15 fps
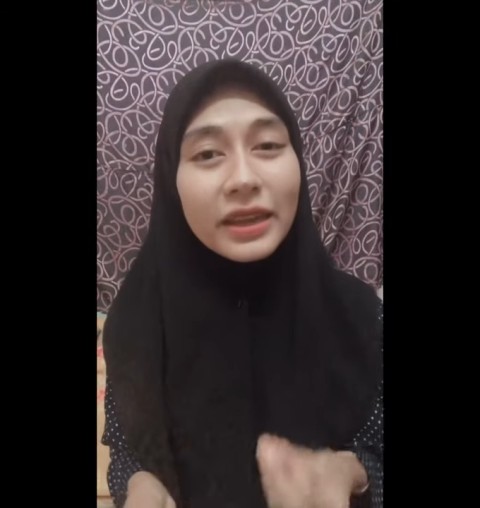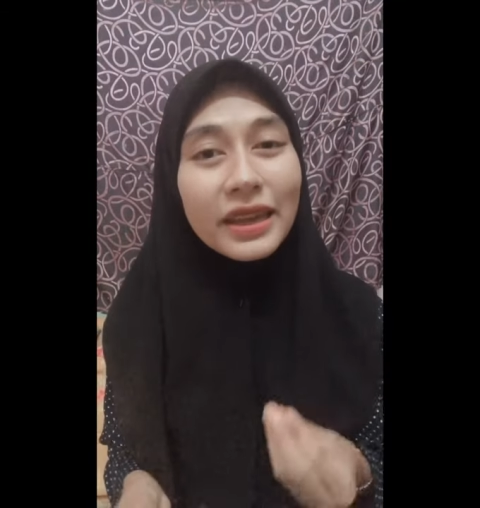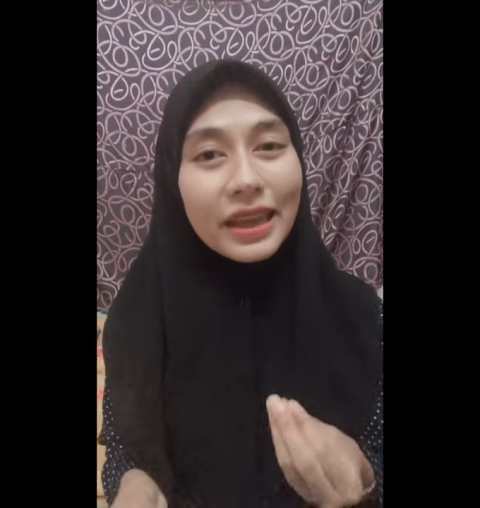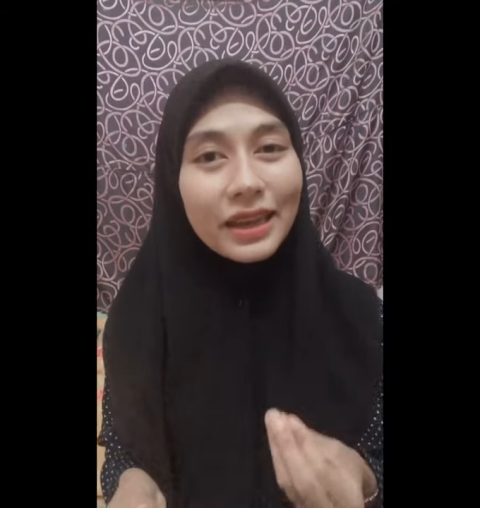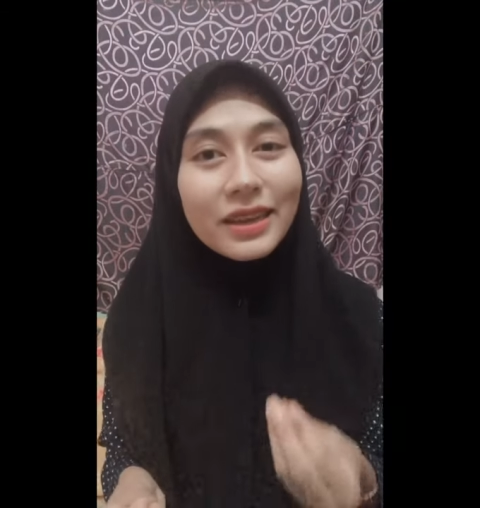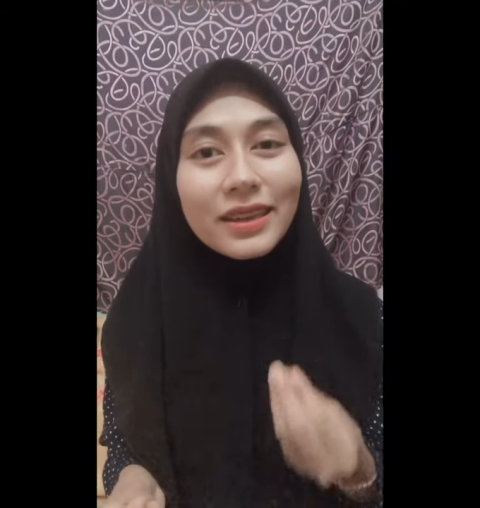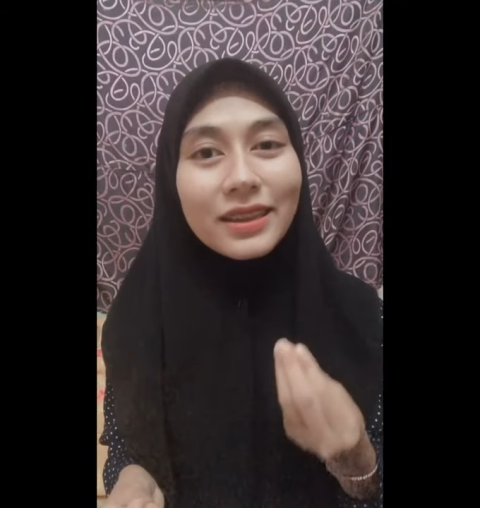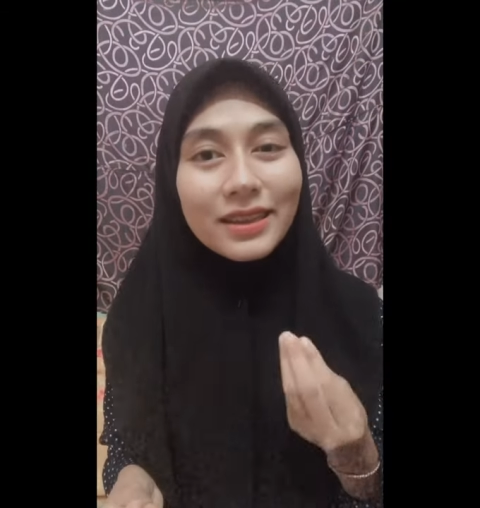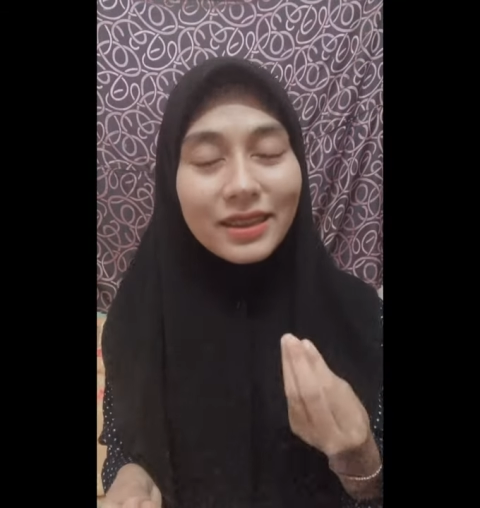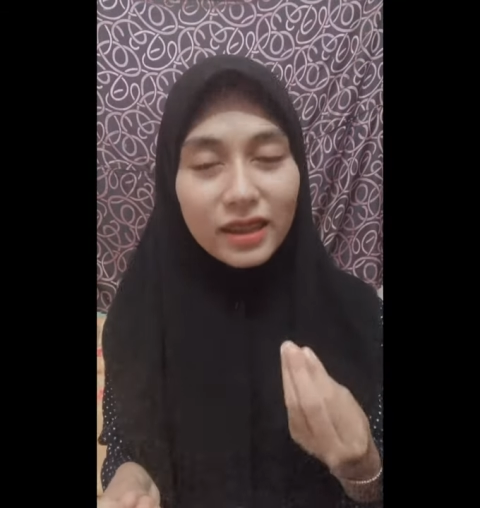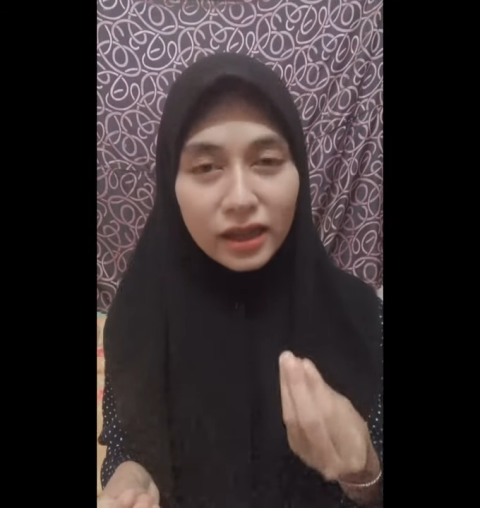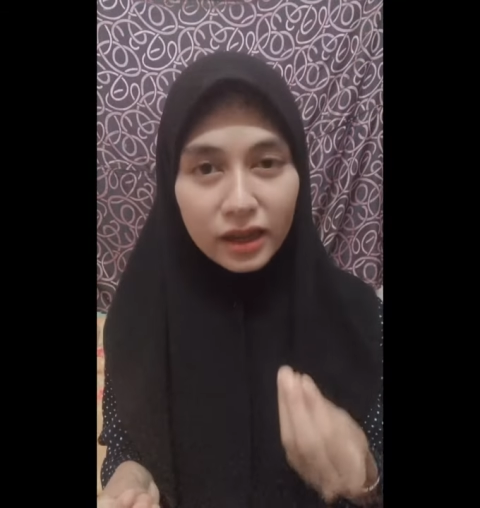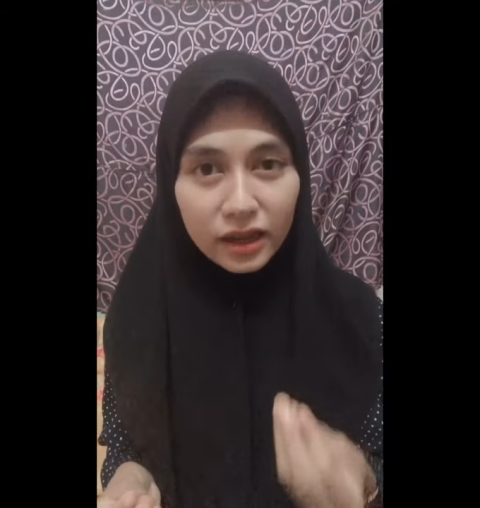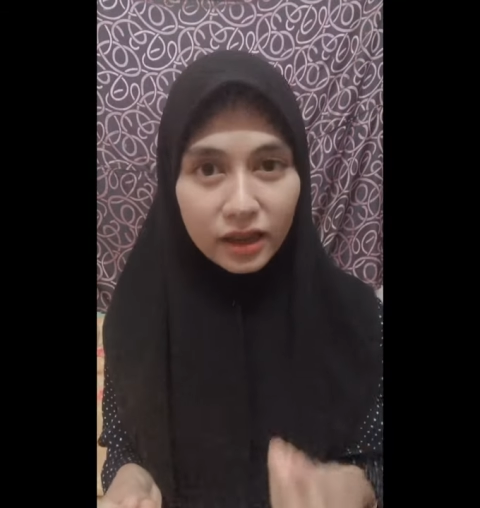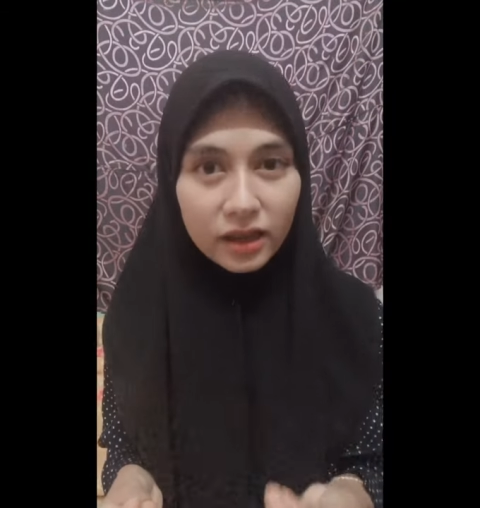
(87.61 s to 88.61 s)
can
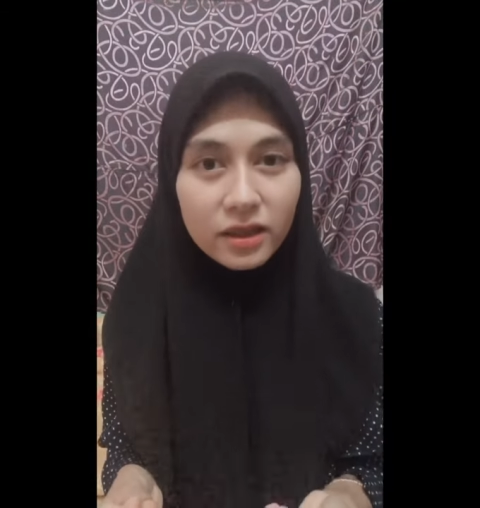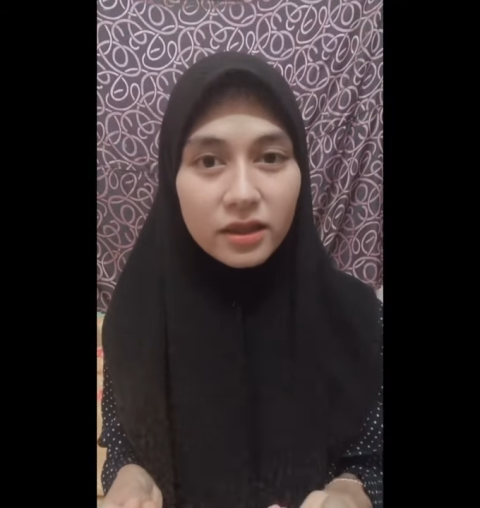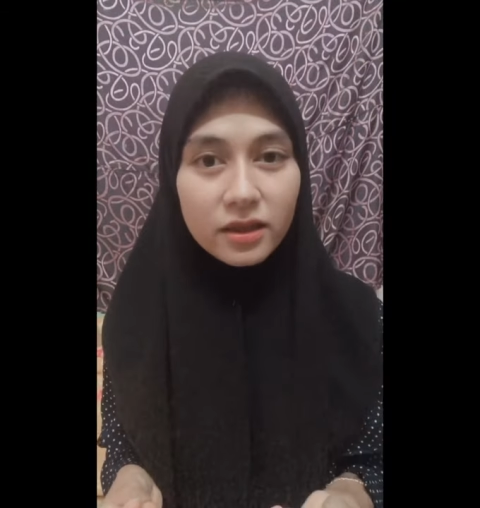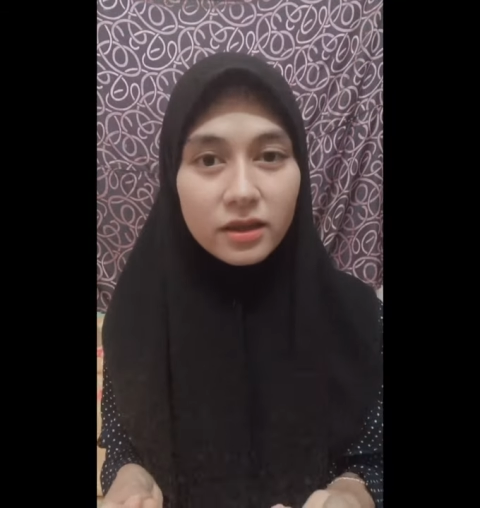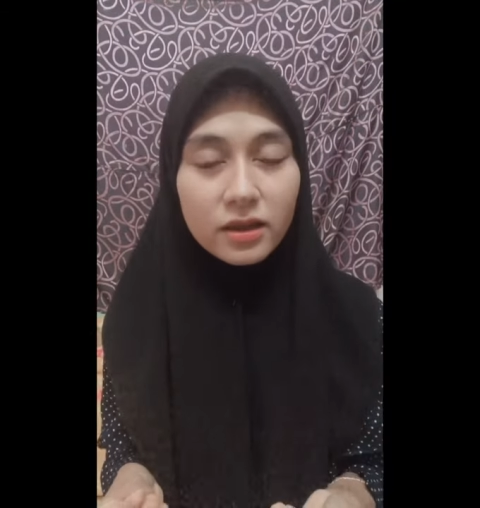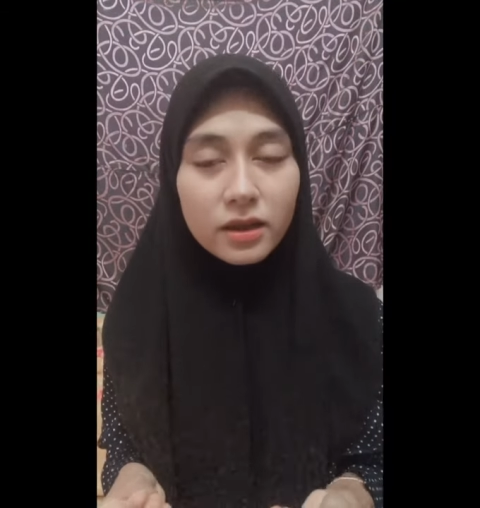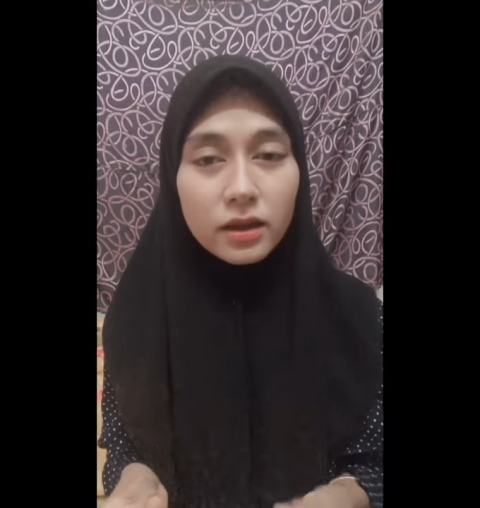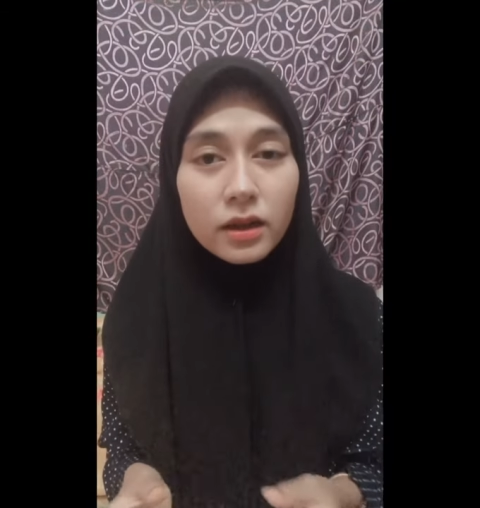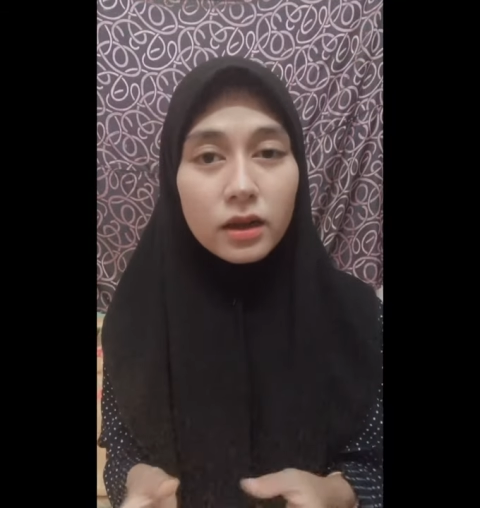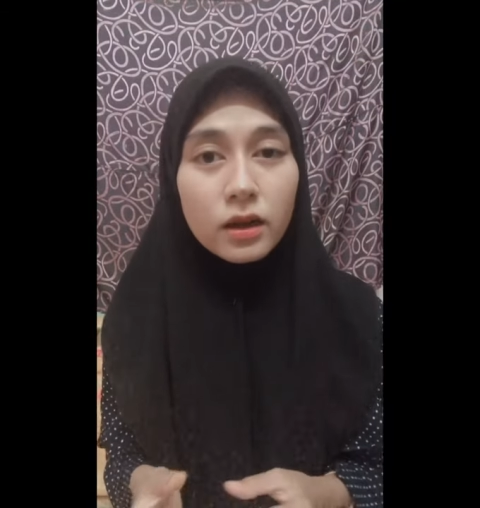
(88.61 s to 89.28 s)
either